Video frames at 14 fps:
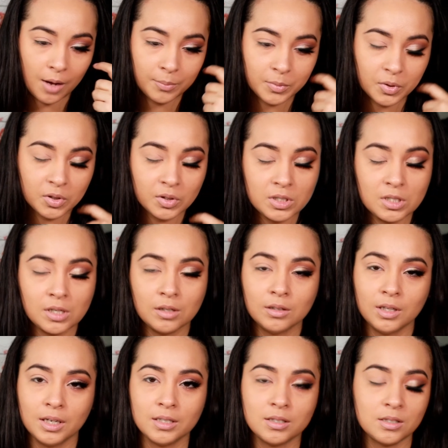I'm going to
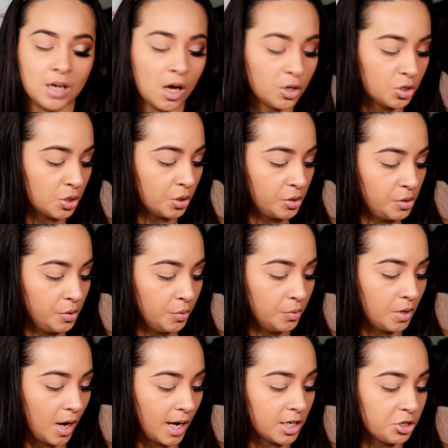I'll show you
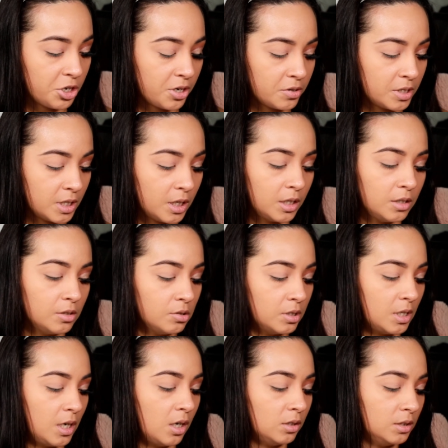the eyeshadows that I use,
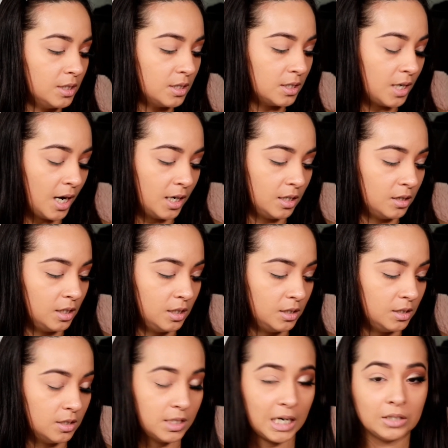and I'll list
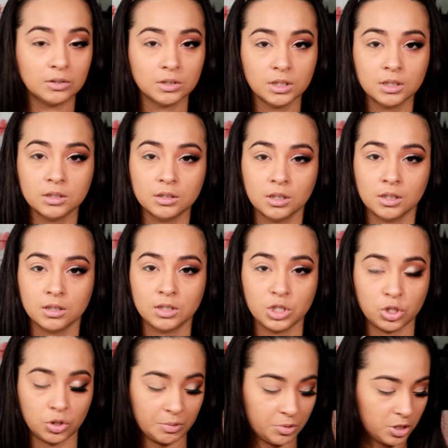anything down in the
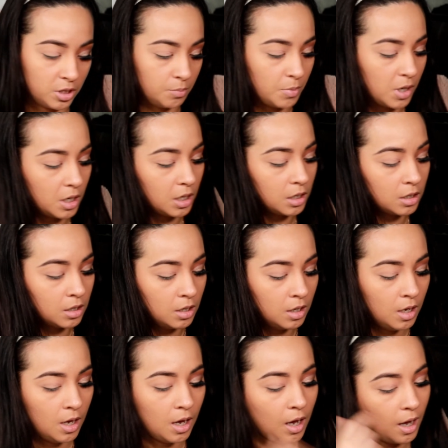description bar.
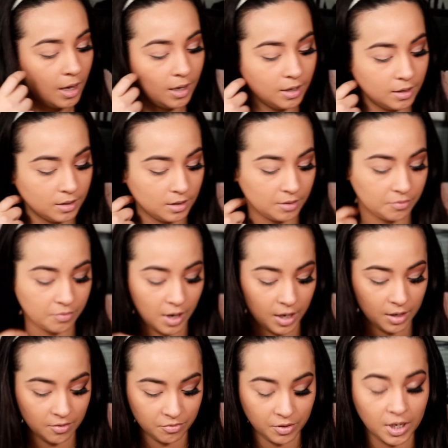And if
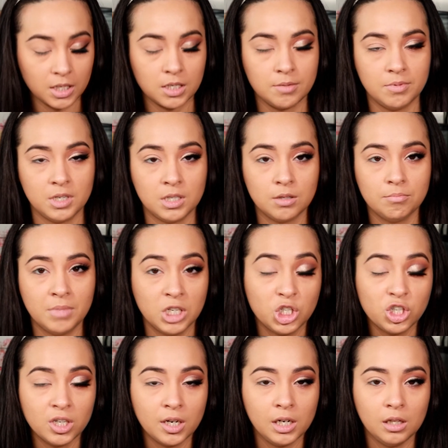I forget to
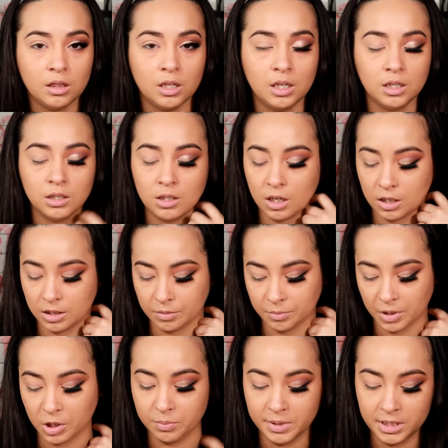mention anything,
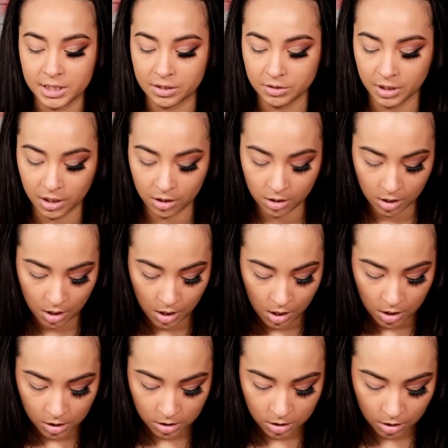it'll be down there.
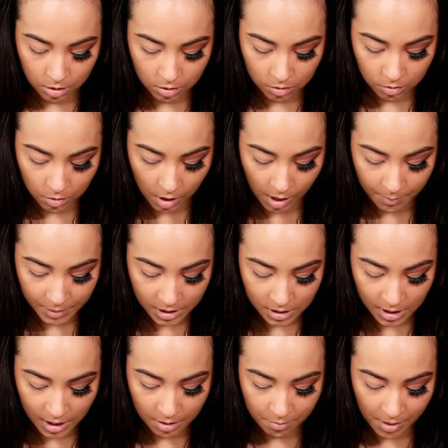So I'm gonna
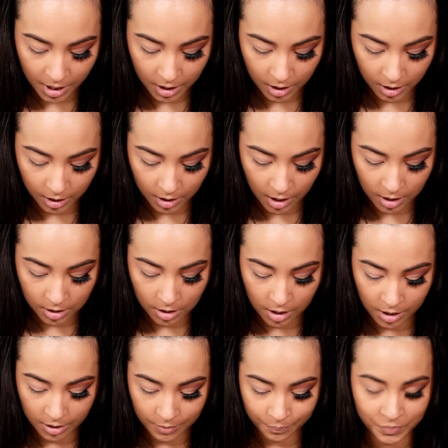take my,
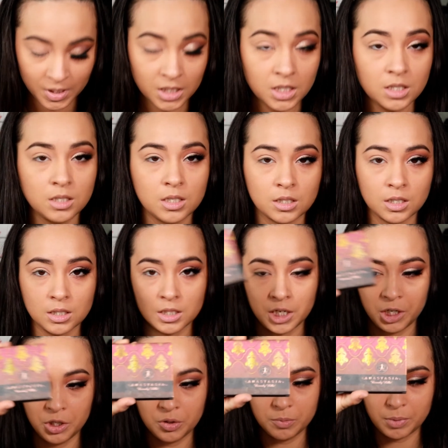this is
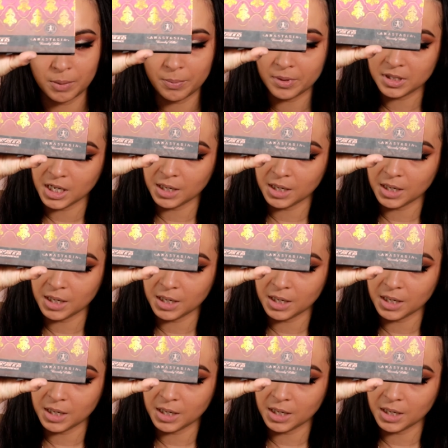discontinued, but I'm gonna